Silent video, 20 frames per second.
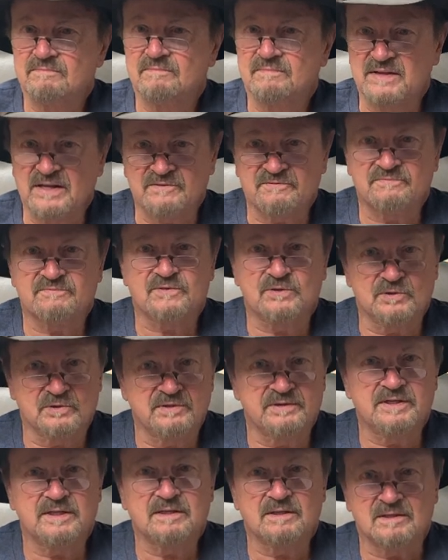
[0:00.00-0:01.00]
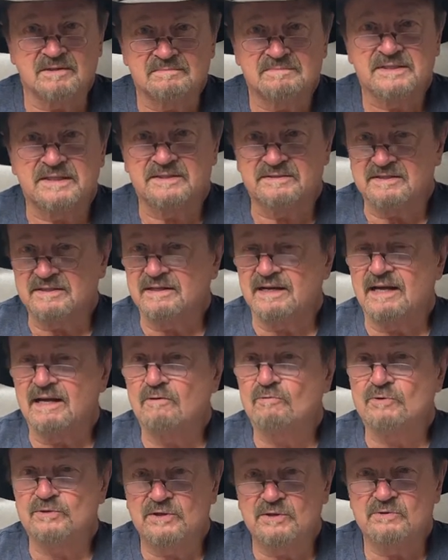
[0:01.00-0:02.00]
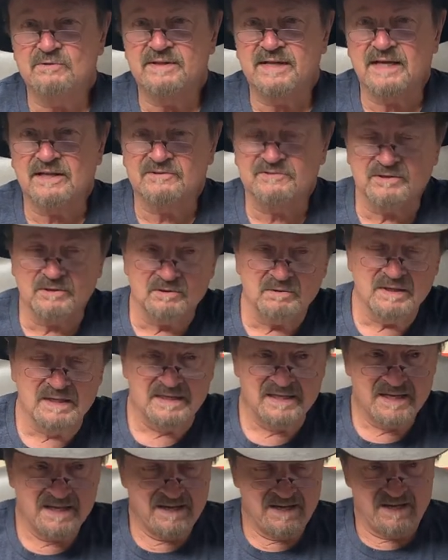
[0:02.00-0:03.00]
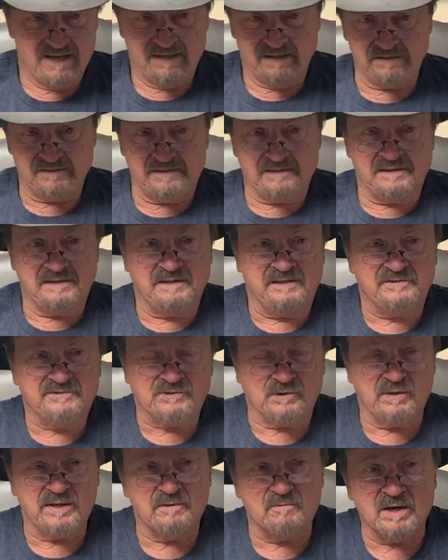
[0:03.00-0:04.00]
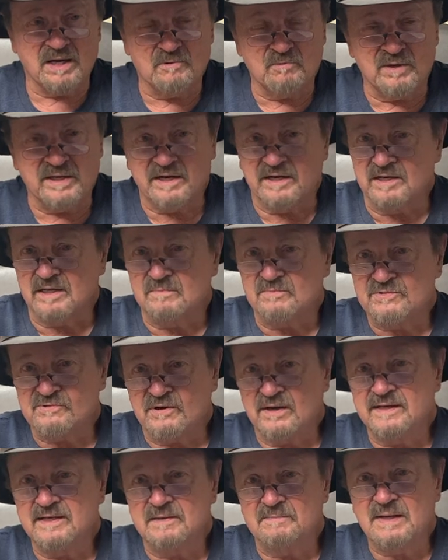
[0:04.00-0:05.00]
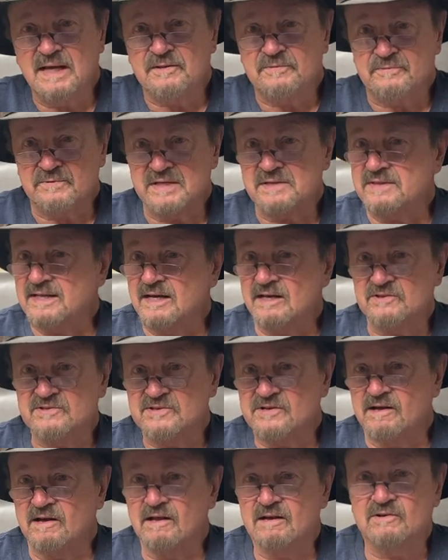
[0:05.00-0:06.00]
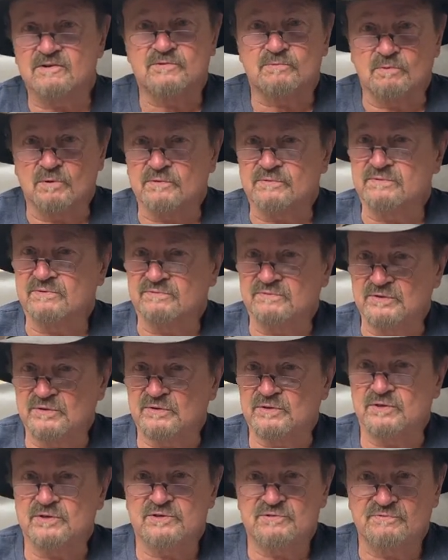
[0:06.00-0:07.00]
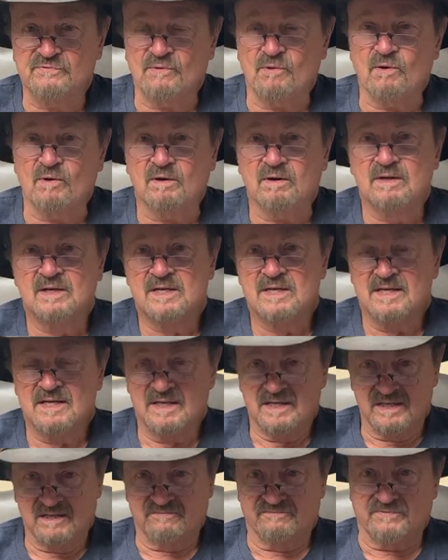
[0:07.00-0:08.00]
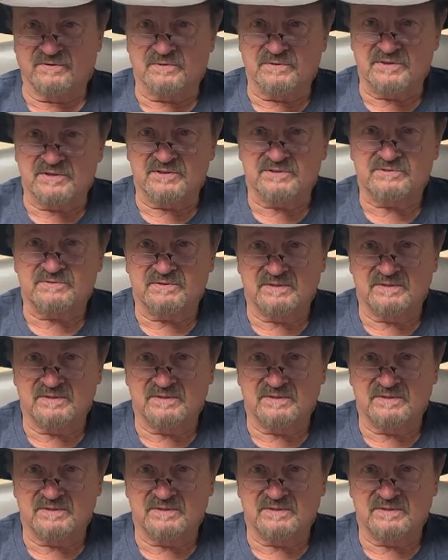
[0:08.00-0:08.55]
"That's a good deal." He said, "I would do that." So, so anyway, we ended up trading about $3,000 worth of goods for this